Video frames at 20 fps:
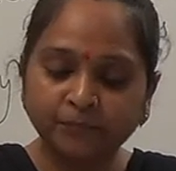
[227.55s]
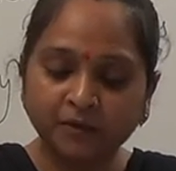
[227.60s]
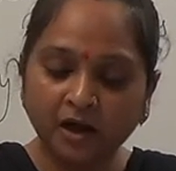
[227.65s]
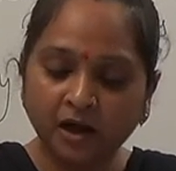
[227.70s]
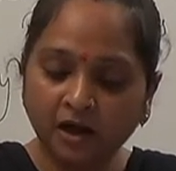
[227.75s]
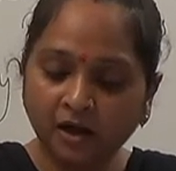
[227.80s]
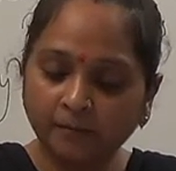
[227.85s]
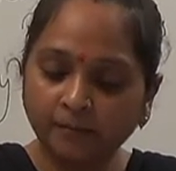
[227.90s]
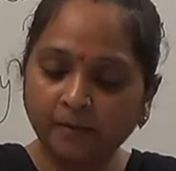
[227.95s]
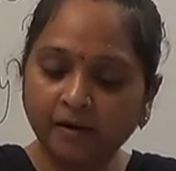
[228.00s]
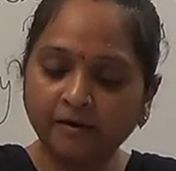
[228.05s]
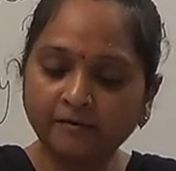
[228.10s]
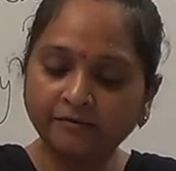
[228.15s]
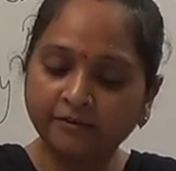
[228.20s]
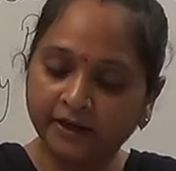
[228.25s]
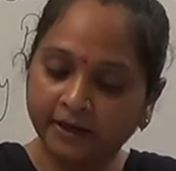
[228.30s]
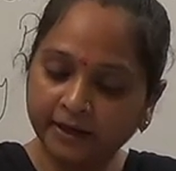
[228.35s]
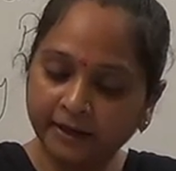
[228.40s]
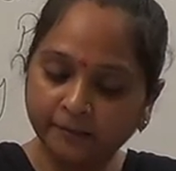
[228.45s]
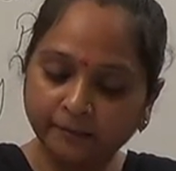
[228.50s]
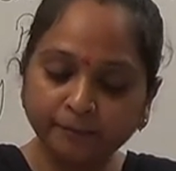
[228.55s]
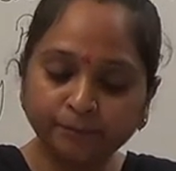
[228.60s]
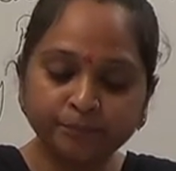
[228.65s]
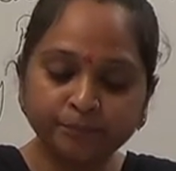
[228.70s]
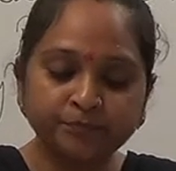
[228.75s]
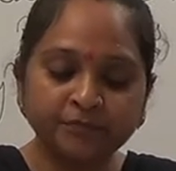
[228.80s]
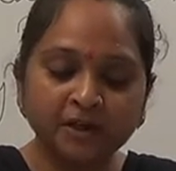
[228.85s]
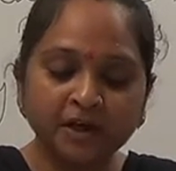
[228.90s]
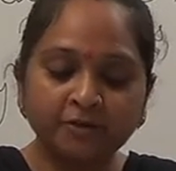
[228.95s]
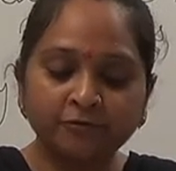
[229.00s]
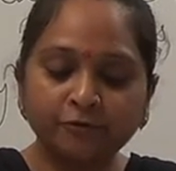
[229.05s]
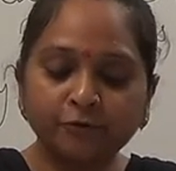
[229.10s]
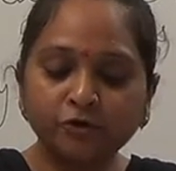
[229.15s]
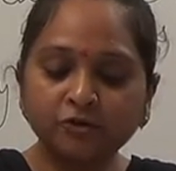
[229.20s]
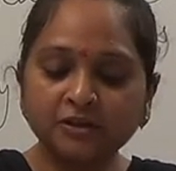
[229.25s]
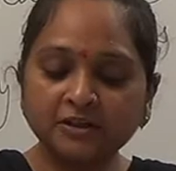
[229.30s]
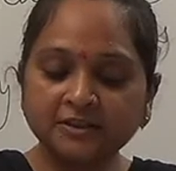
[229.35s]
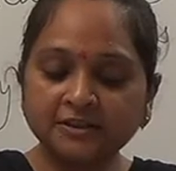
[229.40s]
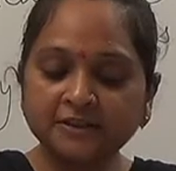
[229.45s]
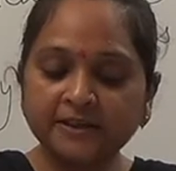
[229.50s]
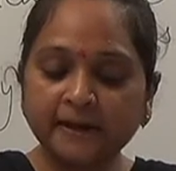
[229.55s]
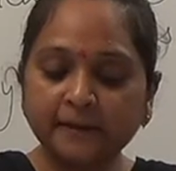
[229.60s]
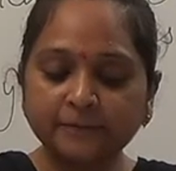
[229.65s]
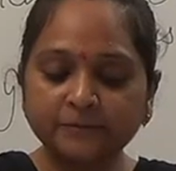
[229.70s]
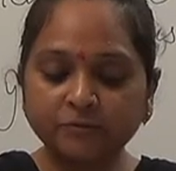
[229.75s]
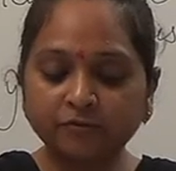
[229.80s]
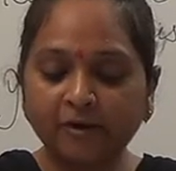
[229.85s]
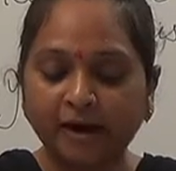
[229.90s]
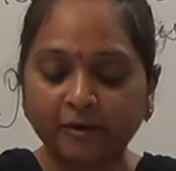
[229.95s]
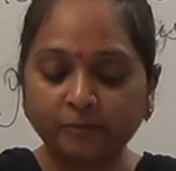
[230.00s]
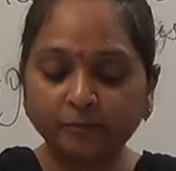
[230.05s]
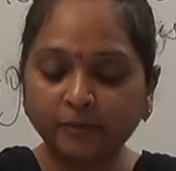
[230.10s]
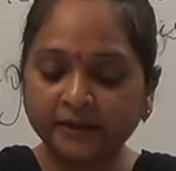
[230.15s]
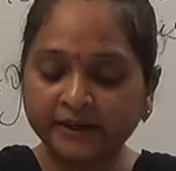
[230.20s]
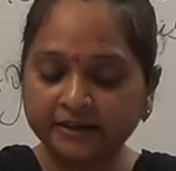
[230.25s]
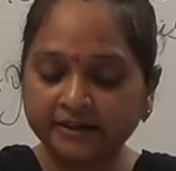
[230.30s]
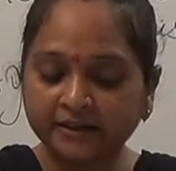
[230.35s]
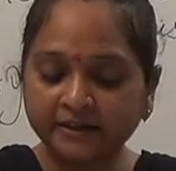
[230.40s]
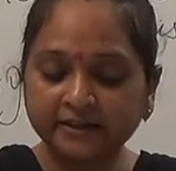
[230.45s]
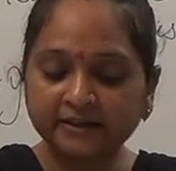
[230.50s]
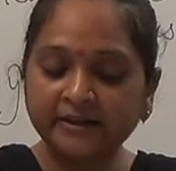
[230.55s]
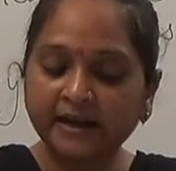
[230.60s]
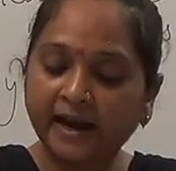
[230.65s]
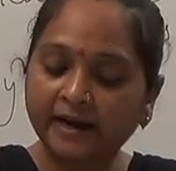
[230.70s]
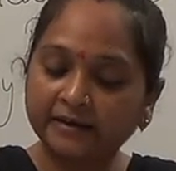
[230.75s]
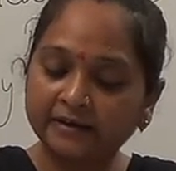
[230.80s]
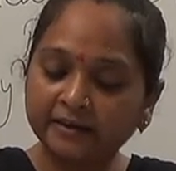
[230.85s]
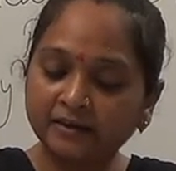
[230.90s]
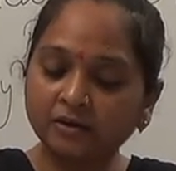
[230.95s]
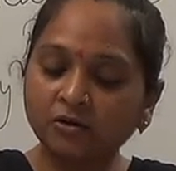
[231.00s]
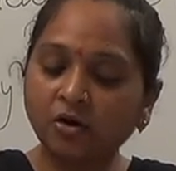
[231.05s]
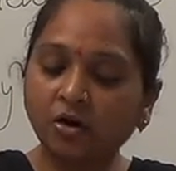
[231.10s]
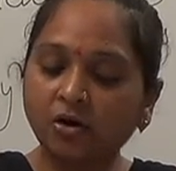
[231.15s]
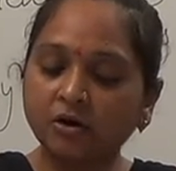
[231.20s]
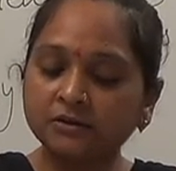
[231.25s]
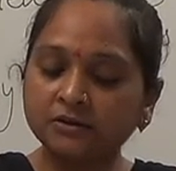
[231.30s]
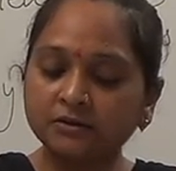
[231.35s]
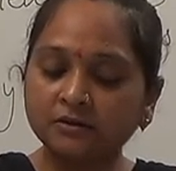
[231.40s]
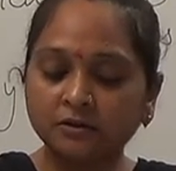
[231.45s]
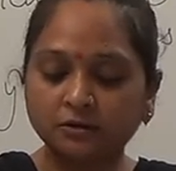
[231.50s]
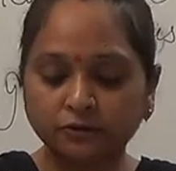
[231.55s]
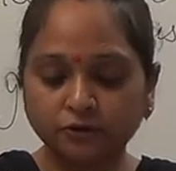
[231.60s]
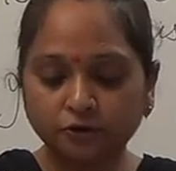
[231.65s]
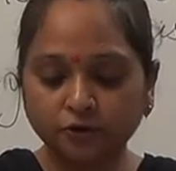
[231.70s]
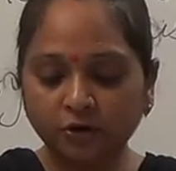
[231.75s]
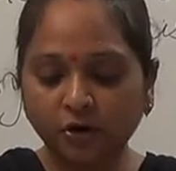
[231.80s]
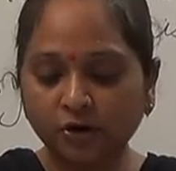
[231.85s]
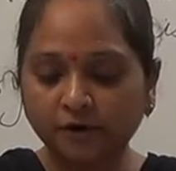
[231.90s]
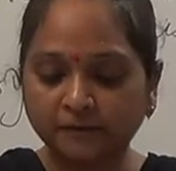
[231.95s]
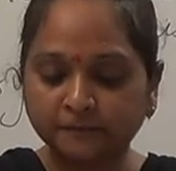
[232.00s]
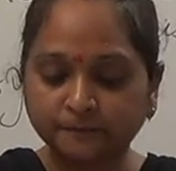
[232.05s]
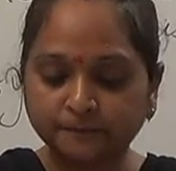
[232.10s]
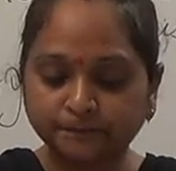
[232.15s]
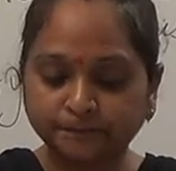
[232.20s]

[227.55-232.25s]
Above him, footsteps vibrated and he called, John,